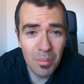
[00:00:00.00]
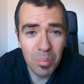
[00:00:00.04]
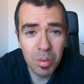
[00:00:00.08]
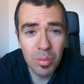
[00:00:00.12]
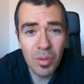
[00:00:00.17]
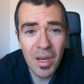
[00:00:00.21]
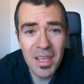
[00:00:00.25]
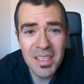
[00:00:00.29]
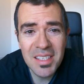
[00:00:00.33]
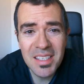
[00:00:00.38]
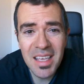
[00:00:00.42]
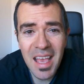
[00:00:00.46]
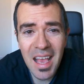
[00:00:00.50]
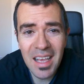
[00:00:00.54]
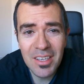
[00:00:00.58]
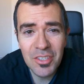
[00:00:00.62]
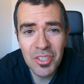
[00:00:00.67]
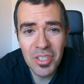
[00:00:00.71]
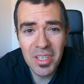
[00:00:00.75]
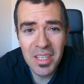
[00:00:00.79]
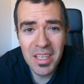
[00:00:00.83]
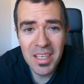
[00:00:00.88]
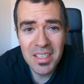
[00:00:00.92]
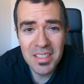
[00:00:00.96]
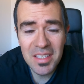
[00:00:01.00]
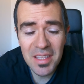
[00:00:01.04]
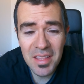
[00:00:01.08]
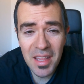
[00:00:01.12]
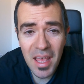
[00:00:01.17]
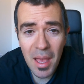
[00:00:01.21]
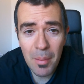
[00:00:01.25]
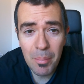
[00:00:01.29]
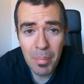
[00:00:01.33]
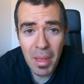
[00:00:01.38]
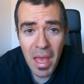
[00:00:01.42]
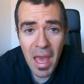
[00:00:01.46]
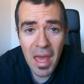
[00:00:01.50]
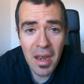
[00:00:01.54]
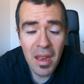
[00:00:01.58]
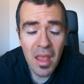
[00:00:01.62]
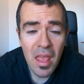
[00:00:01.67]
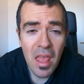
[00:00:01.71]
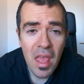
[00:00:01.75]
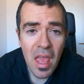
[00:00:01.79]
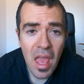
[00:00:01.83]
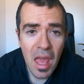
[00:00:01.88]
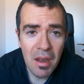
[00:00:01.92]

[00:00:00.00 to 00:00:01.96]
the price actually isn't that bad.